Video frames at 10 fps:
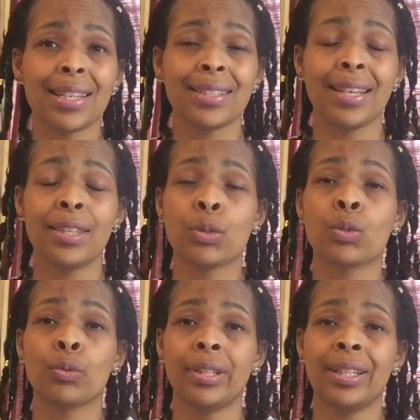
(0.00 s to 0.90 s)
I said, this
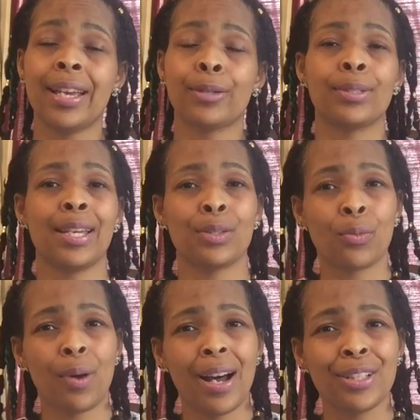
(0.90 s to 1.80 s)
was really entertaining to
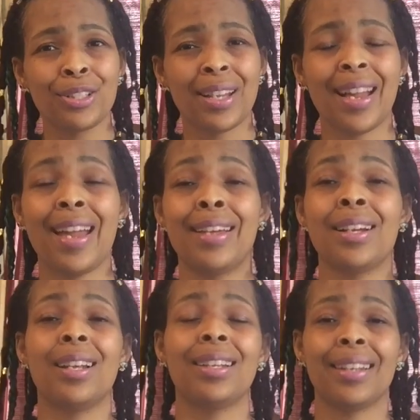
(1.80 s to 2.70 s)
watch
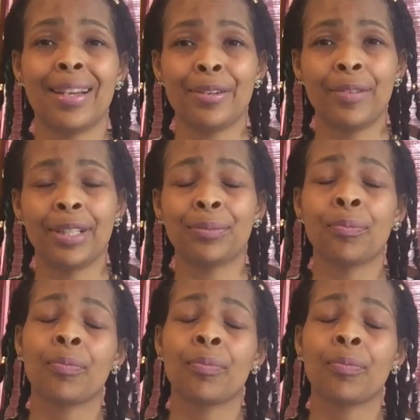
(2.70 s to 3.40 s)
and a lot of fun.